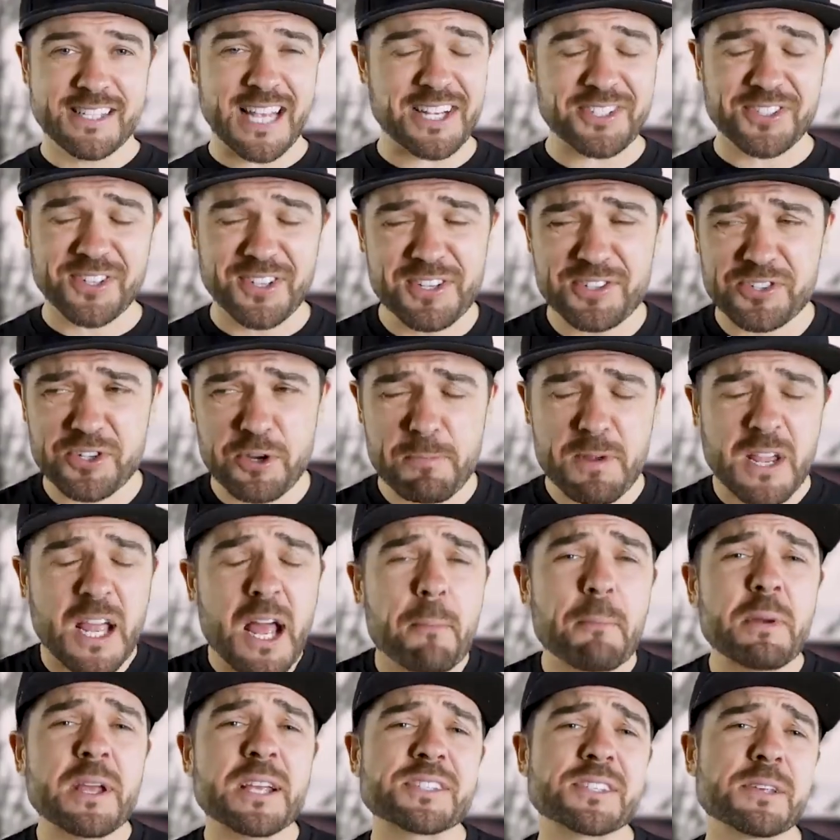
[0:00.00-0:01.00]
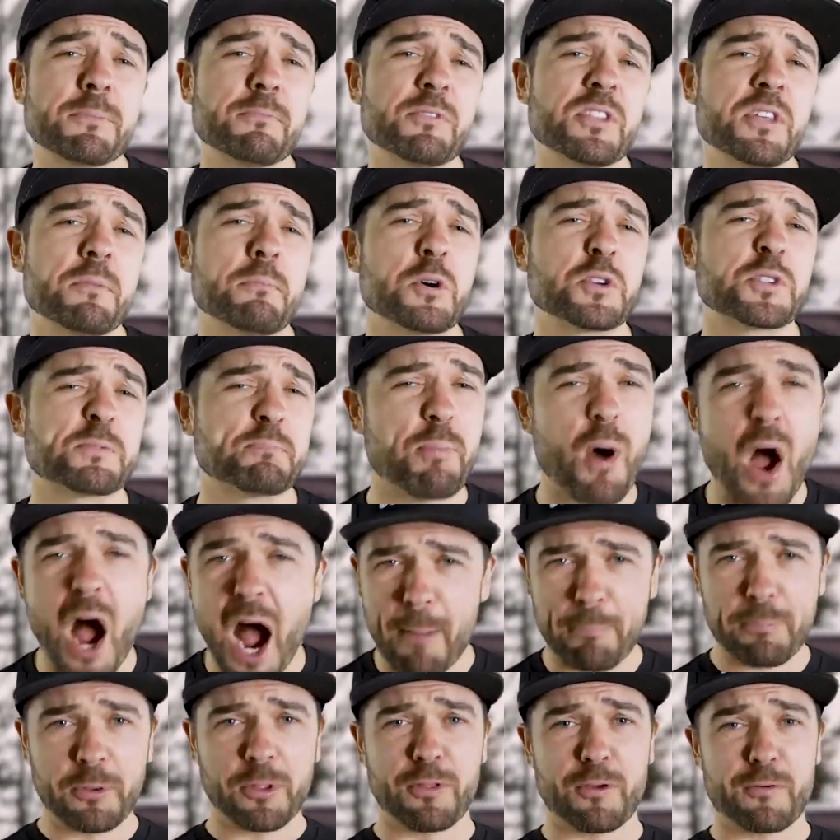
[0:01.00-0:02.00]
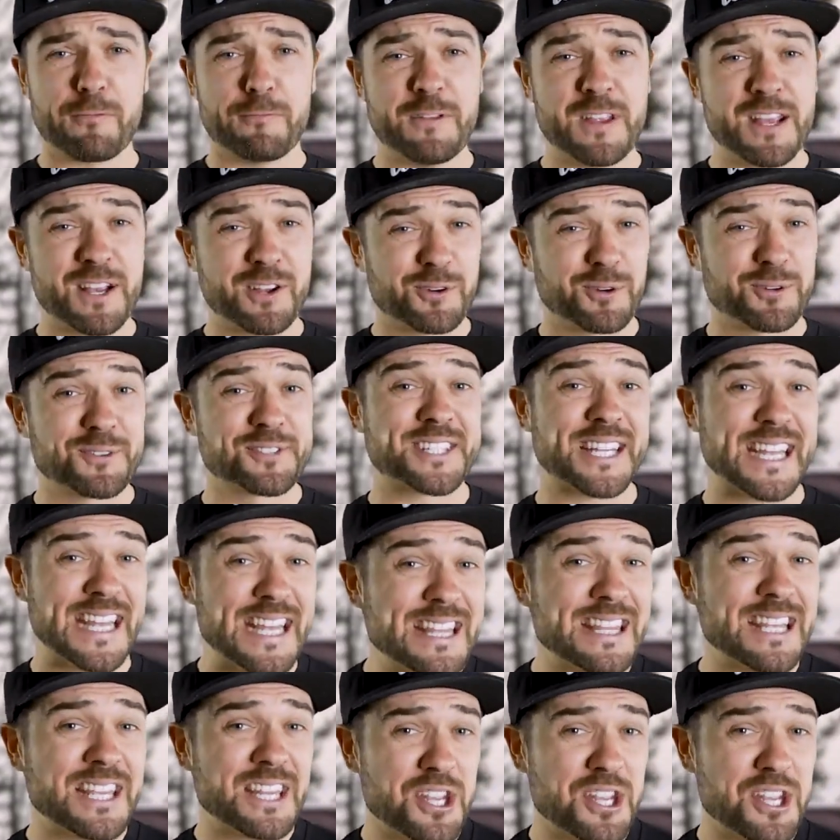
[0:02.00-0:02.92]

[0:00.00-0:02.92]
Teslas are becoming some of the most popular vehicles in the